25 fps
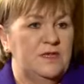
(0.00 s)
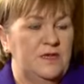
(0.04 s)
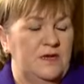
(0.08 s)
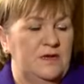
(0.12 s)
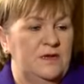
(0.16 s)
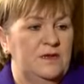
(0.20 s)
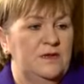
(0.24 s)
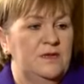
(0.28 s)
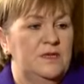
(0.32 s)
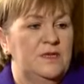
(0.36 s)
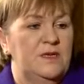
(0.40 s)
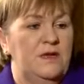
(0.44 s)

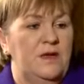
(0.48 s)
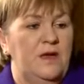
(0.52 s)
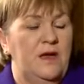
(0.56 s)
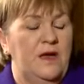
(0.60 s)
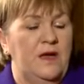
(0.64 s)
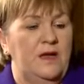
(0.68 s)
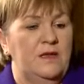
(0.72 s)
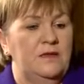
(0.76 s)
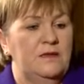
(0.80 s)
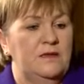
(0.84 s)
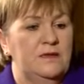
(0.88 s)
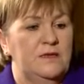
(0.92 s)
things,
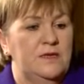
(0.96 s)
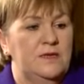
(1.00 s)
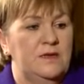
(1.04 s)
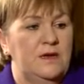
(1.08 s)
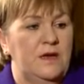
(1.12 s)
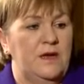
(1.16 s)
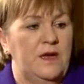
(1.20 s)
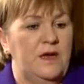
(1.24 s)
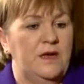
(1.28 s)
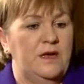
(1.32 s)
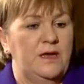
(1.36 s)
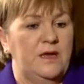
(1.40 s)
and
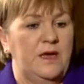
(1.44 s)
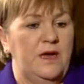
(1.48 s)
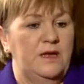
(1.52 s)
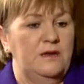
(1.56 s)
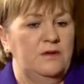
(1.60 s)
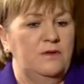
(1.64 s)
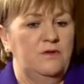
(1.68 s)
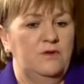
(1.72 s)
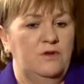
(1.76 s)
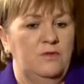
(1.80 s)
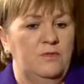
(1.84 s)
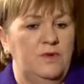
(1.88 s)
I
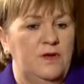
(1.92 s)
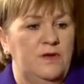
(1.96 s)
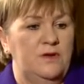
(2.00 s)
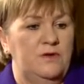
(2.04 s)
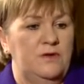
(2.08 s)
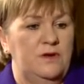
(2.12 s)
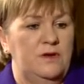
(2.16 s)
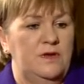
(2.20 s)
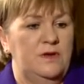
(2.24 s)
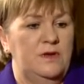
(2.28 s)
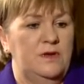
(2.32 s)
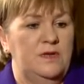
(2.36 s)
can't comment
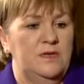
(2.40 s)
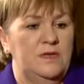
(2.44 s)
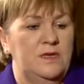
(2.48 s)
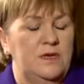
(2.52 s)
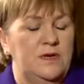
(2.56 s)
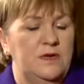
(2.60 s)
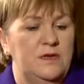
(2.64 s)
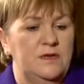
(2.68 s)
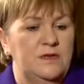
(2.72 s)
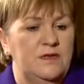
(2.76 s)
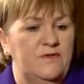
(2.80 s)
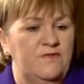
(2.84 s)
on his
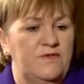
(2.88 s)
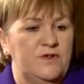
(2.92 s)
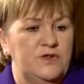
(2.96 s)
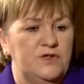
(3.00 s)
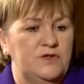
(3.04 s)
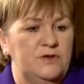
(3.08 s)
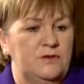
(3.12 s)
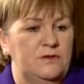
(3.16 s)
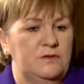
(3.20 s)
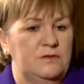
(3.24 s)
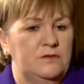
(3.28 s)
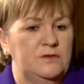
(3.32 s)

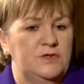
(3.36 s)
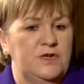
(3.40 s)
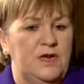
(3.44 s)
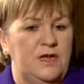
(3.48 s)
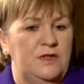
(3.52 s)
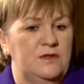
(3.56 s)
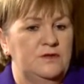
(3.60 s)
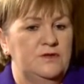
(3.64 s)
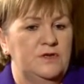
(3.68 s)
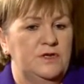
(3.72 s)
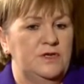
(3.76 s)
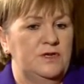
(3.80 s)
individual
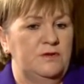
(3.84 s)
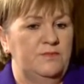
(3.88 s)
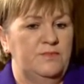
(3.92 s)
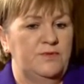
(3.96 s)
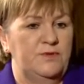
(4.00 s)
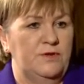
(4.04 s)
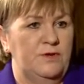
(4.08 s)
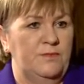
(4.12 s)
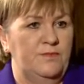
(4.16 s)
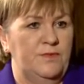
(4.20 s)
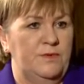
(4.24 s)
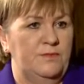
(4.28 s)
challenges and
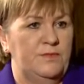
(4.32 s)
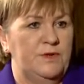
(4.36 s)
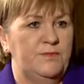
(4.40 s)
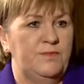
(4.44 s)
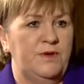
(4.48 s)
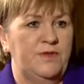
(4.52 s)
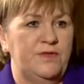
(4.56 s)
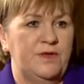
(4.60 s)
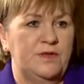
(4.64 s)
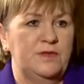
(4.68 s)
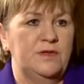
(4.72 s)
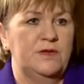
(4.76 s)
problems,
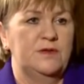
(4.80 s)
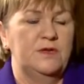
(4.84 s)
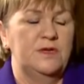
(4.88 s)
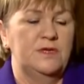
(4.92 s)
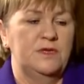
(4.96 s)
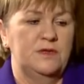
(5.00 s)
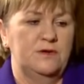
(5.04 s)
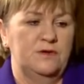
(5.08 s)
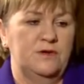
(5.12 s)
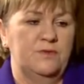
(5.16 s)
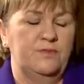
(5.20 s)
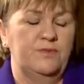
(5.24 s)
but I think the
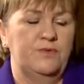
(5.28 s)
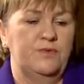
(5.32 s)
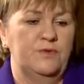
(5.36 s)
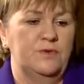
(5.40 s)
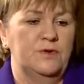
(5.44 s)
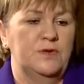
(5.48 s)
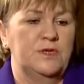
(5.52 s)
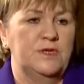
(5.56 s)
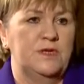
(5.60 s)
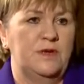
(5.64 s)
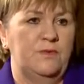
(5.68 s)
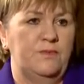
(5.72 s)
recent
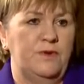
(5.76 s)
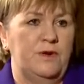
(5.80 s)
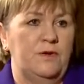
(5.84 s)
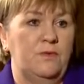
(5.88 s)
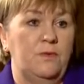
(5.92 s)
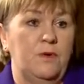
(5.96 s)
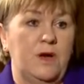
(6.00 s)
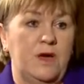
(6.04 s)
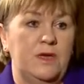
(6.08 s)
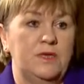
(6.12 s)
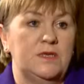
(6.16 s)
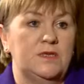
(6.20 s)
reports
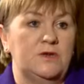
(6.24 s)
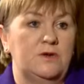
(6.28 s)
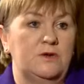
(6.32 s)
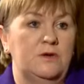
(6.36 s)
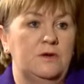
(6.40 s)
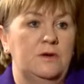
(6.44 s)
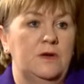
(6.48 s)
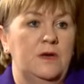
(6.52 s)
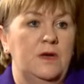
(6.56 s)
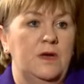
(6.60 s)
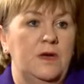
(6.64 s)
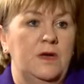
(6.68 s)
about what I
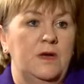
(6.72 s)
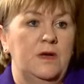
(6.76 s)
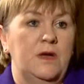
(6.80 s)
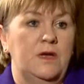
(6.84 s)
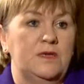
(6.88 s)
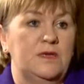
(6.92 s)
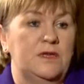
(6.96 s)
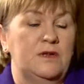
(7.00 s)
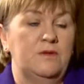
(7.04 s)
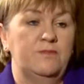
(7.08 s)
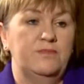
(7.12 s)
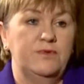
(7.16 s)
saw
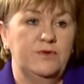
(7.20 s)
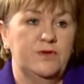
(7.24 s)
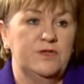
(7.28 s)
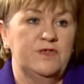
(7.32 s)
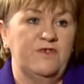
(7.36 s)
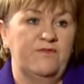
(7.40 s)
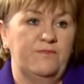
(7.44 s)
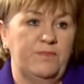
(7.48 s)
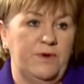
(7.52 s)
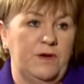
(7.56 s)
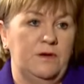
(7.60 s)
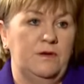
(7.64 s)
as an abuse
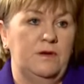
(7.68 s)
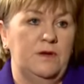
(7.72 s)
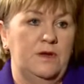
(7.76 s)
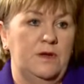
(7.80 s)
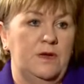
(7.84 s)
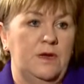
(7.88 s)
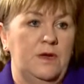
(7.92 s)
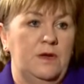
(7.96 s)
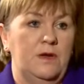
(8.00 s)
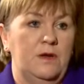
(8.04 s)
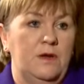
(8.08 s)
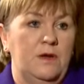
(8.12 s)
of power,
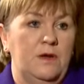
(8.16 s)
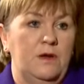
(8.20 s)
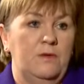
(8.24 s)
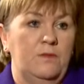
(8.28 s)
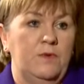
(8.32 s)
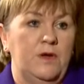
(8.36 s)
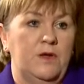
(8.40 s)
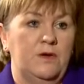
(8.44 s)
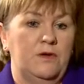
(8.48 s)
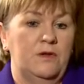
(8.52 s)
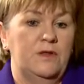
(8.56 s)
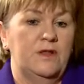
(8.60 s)

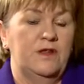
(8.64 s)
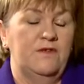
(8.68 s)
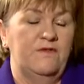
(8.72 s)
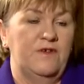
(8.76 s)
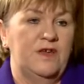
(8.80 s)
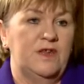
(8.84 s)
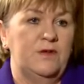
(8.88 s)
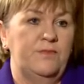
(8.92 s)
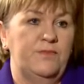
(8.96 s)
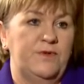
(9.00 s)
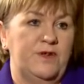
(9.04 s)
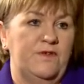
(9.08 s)
we are all in a
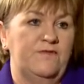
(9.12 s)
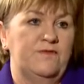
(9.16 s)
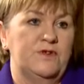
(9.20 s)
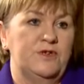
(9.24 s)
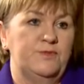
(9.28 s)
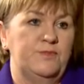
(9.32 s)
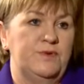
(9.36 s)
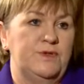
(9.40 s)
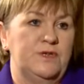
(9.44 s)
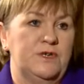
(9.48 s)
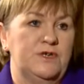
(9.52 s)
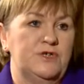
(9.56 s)
very
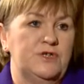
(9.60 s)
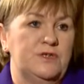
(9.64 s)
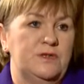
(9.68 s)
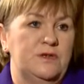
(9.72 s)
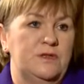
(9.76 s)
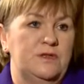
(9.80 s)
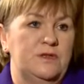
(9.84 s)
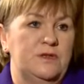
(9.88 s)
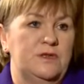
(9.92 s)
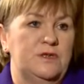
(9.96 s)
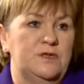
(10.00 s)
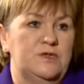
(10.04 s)
privileged position
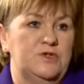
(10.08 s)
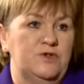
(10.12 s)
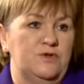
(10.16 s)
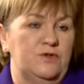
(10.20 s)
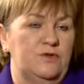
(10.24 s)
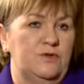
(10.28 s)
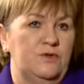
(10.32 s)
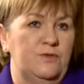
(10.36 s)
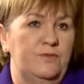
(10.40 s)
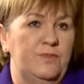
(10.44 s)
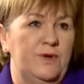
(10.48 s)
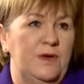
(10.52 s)
in this
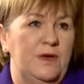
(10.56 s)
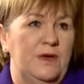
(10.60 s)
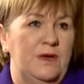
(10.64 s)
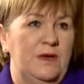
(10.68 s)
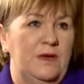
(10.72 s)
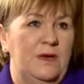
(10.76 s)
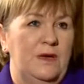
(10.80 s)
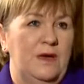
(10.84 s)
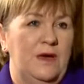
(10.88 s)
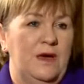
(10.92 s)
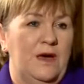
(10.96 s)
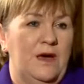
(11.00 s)
job,
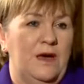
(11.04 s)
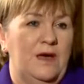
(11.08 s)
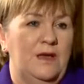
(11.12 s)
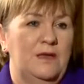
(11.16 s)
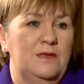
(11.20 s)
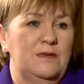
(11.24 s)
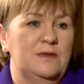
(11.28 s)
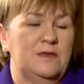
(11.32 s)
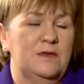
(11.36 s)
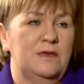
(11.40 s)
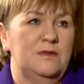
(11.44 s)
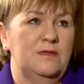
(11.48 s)

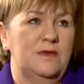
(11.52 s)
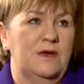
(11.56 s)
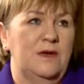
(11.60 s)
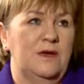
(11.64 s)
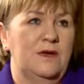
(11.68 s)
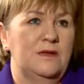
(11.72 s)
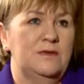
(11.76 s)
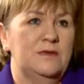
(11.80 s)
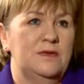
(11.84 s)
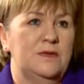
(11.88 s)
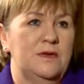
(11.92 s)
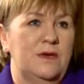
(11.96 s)
and
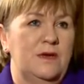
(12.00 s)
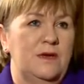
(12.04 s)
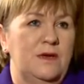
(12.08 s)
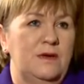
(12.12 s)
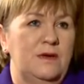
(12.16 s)
that...